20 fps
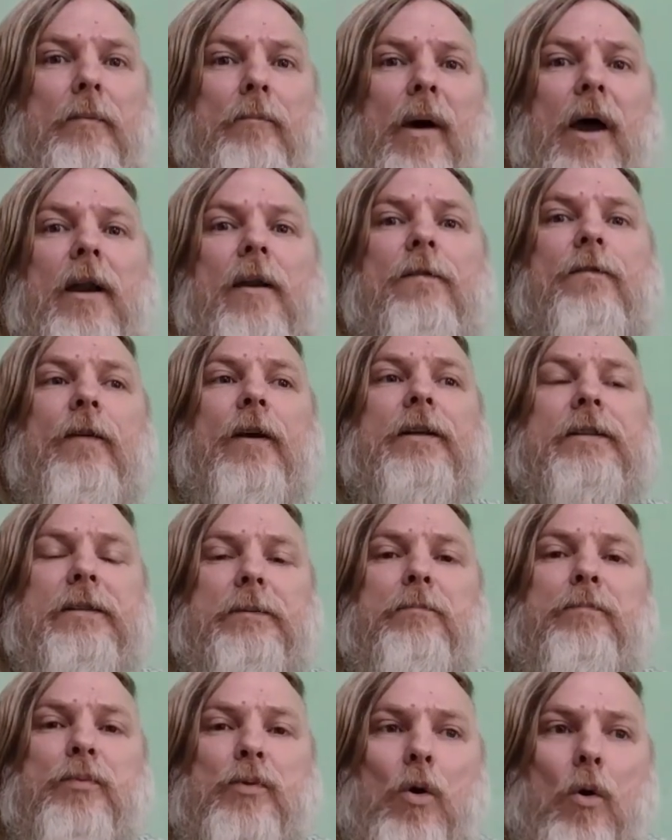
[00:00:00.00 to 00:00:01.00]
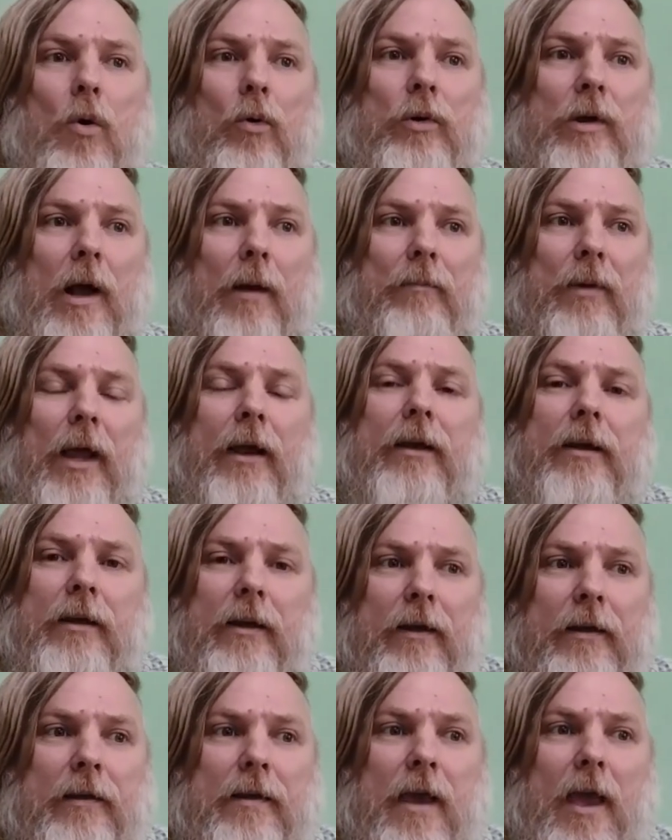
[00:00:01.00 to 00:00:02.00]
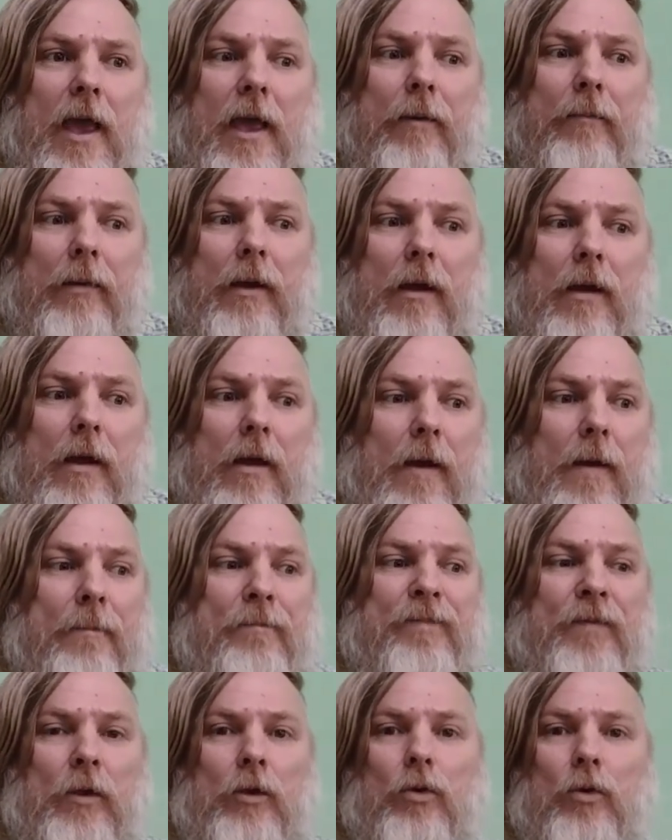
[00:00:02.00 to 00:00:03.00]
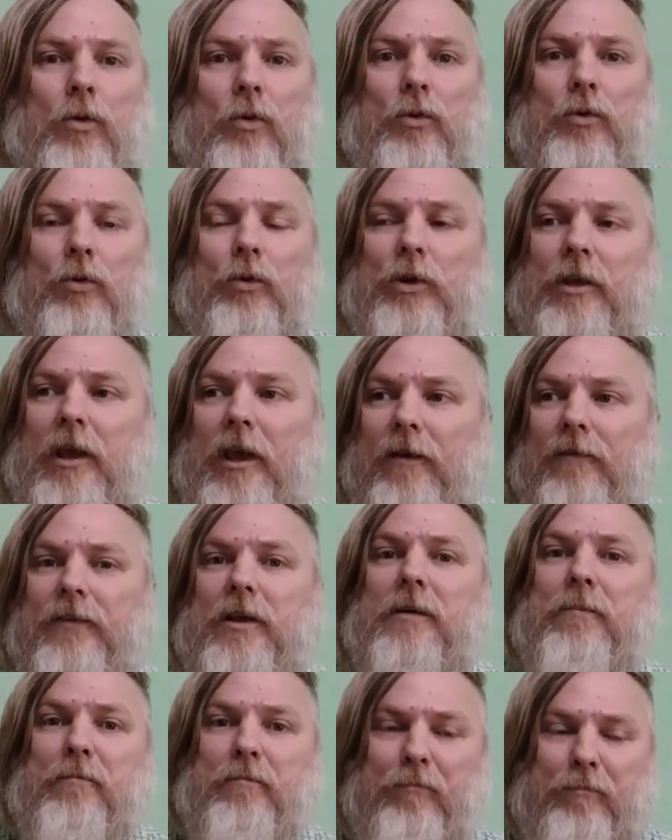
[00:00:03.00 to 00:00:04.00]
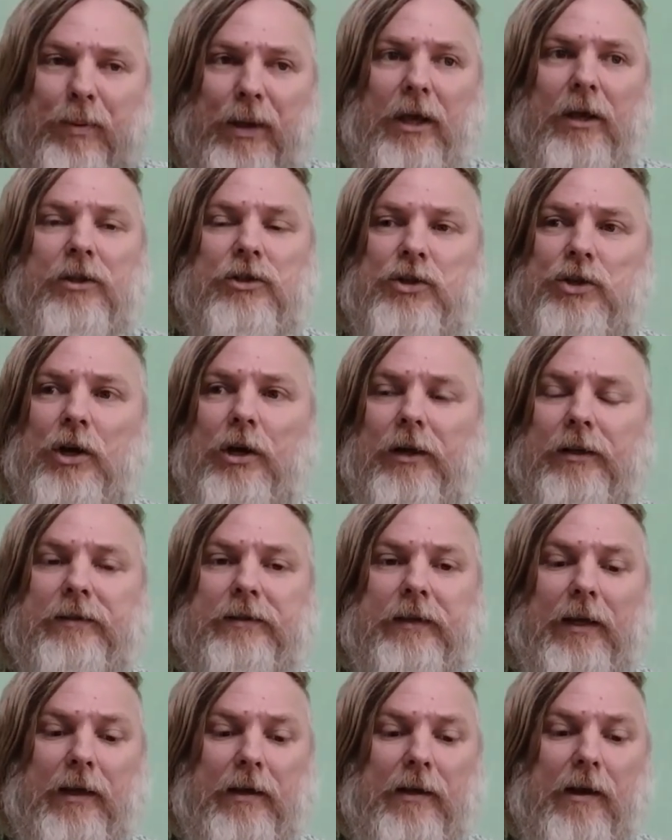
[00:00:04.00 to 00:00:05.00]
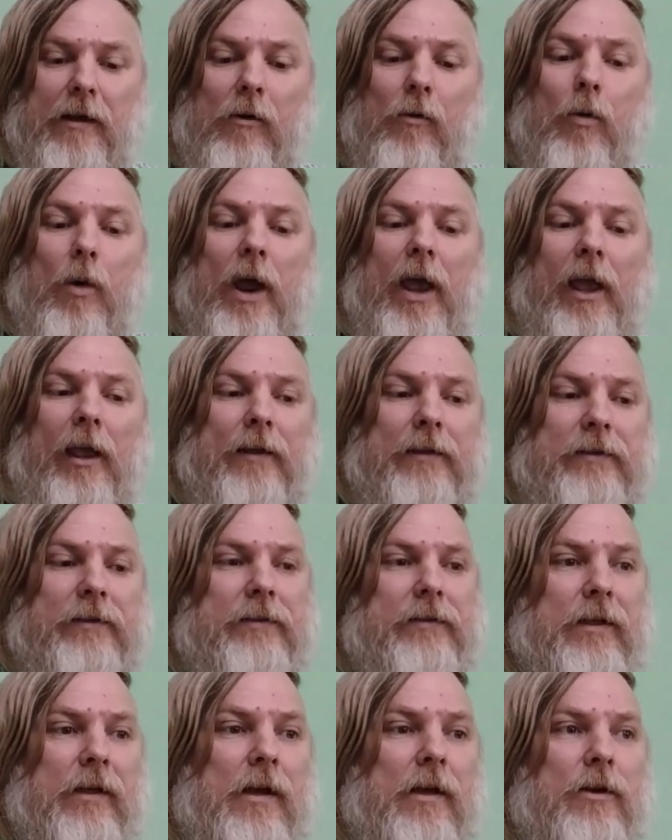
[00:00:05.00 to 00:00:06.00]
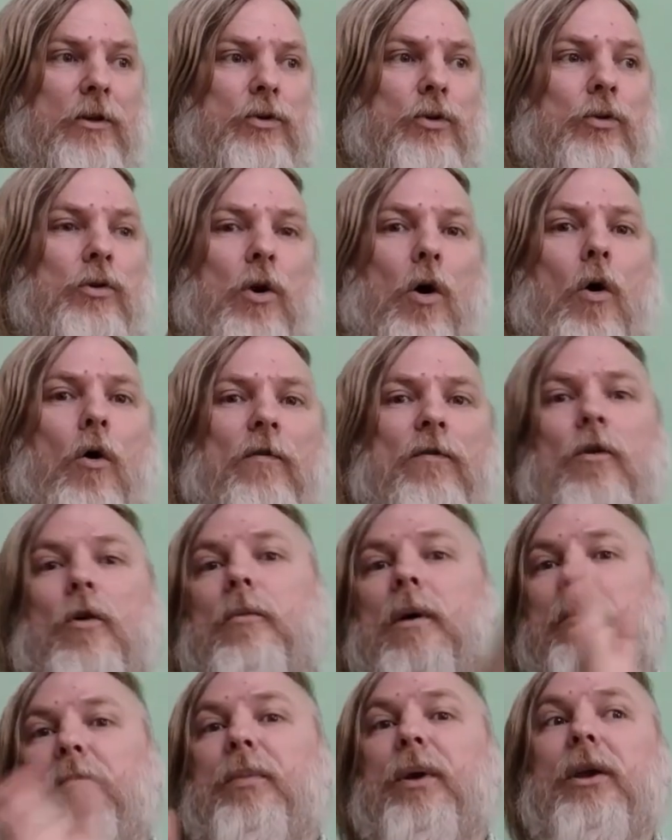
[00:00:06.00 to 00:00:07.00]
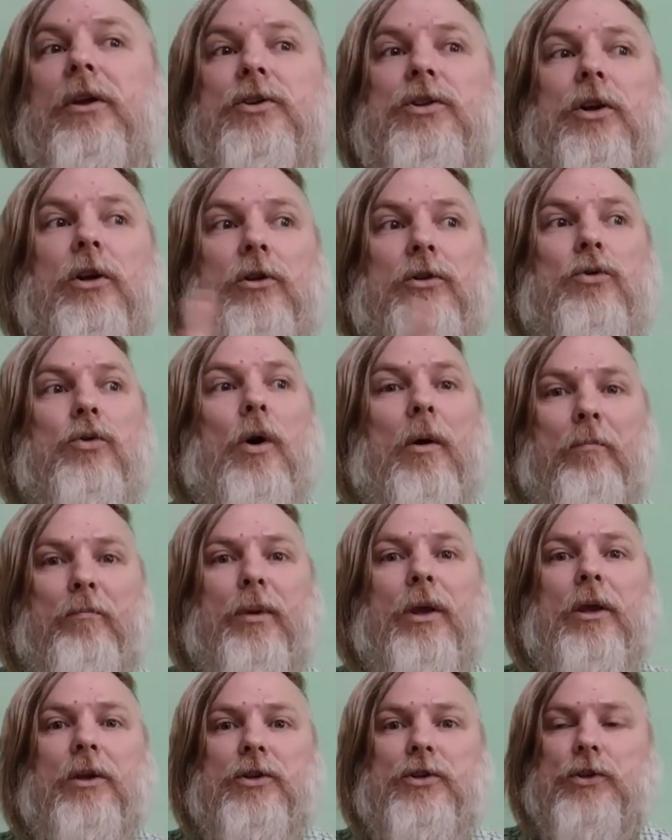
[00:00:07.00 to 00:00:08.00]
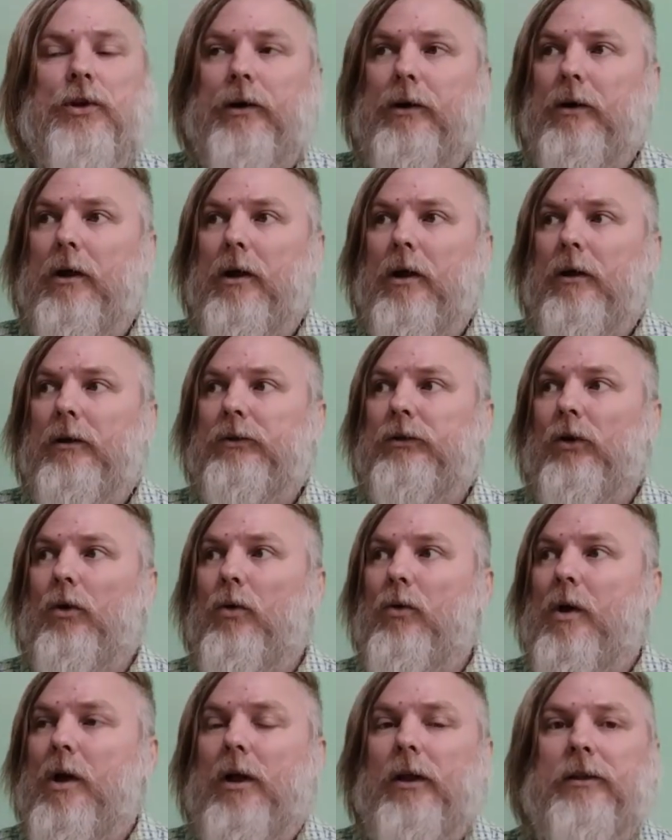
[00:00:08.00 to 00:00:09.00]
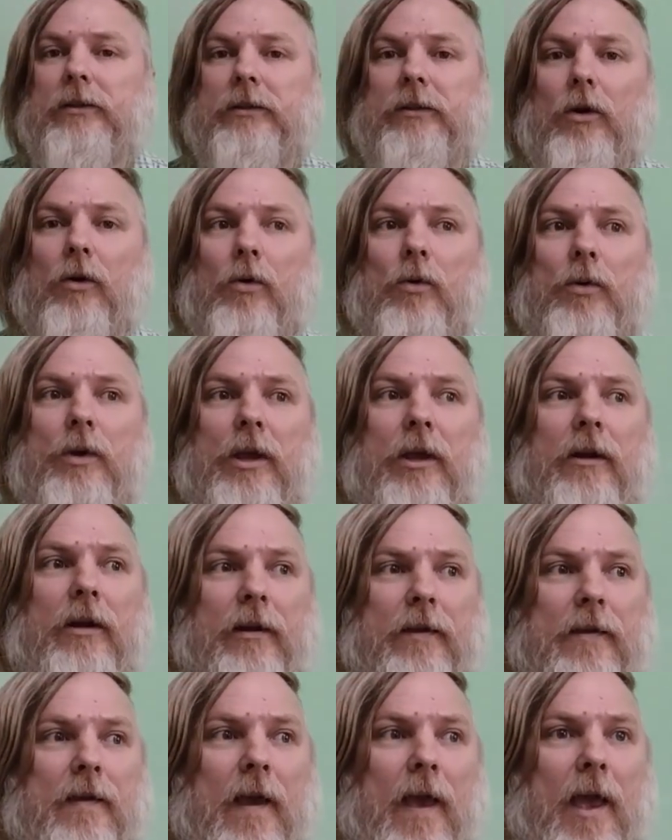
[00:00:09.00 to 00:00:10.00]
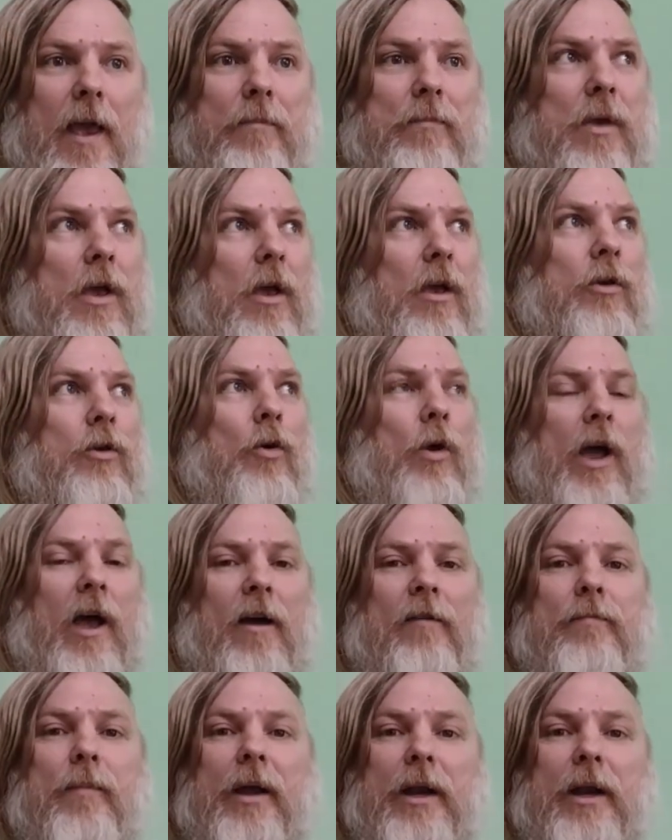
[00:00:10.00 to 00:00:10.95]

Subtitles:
manifests program like in a game. You give them pictures and ways to go from a picture to a picture. So in a game you have